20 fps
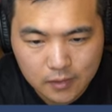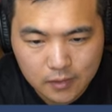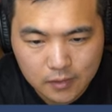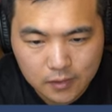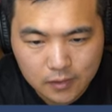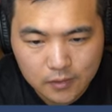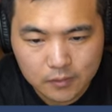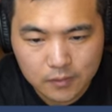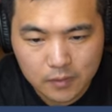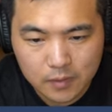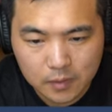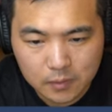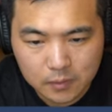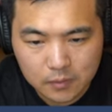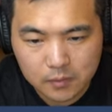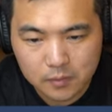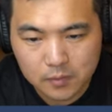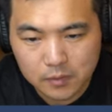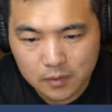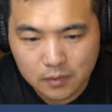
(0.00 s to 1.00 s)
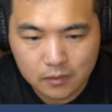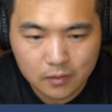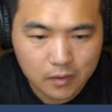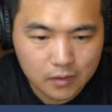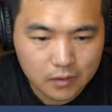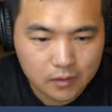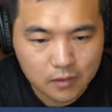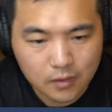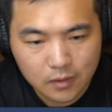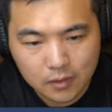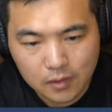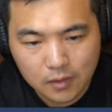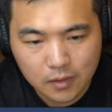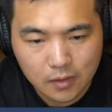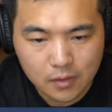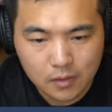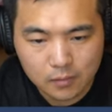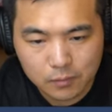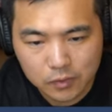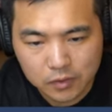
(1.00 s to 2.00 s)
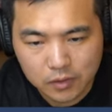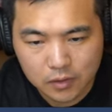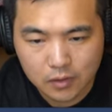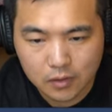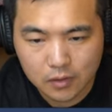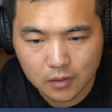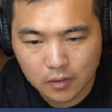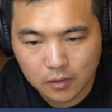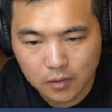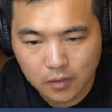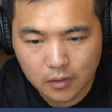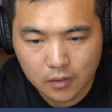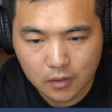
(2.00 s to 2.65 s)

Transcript: is Valentine other than the car machine?